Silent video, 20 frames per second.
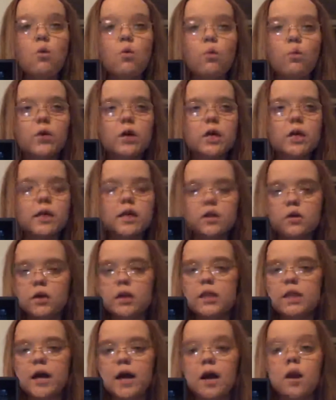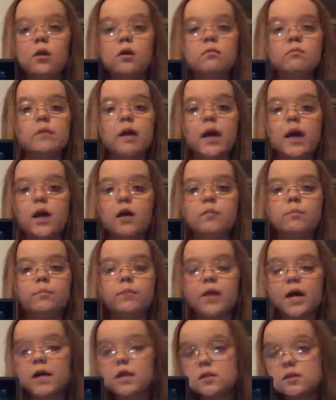We are hearing that, and
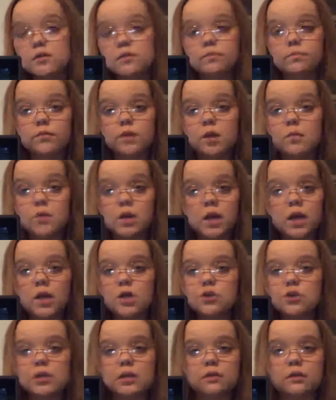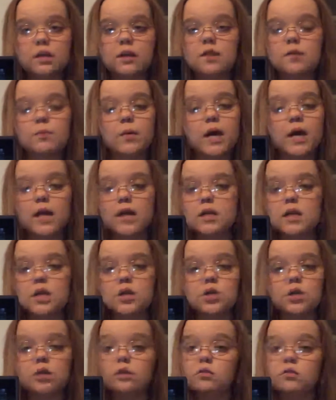that's communication, is paying
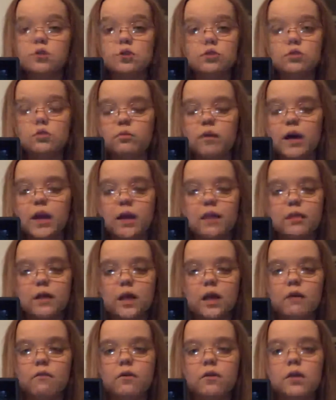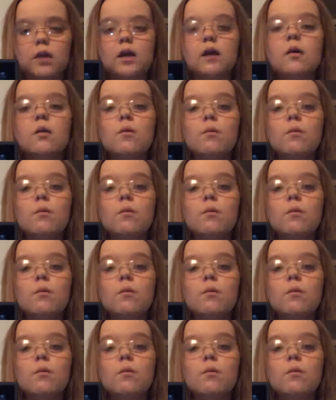attention to anything and everything.